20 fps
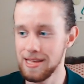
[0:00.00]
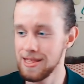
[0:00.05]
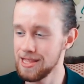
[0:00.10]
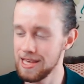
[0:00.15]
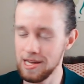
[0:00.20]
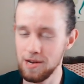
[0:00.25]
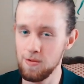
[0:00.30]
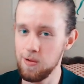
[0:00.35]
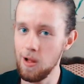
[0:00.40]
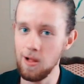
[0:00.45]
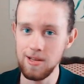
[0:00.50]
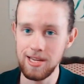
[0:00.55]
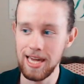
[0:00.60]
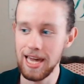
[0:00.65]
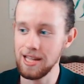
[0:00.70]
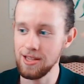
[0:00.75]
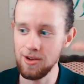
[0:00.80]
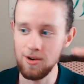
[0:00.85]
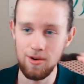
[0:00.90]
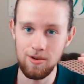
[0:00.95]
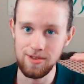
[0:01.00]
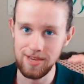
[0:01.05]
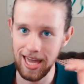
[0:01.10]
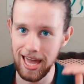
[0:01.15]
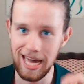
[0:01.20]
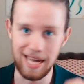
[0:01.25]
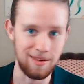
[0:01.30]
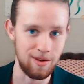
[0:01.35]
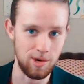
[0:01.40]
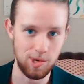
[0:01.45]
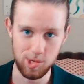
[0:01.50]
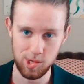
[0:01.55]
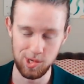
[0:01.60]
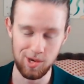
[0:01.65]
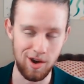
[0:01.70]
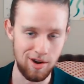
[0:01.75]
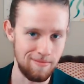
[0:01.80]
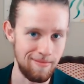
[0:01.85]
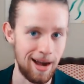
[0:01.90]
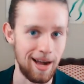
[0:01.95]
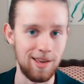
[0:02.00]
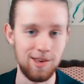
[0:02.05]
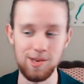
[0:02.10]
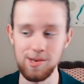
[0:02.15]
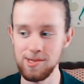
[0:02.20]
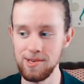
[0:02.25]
The quality had gone down so much.